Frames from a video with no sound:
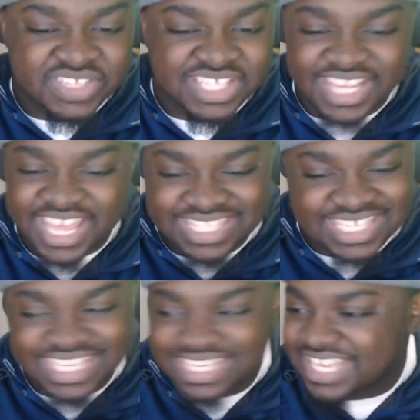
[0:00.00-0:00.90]
It's like
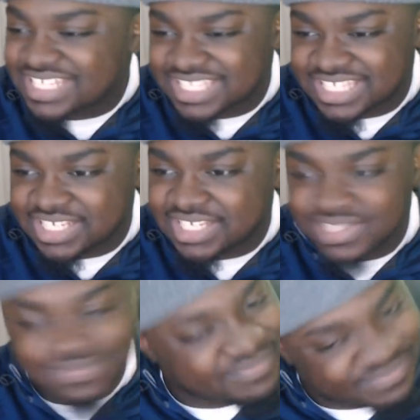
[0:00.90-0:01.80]
eighteen days, it
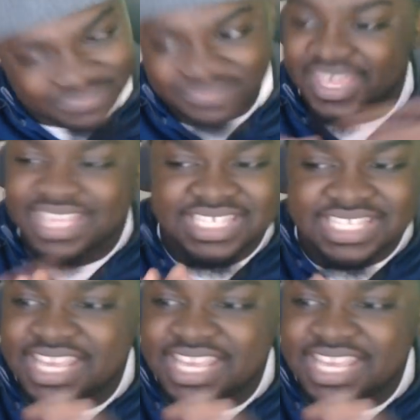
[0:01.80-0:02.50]
said. eighteen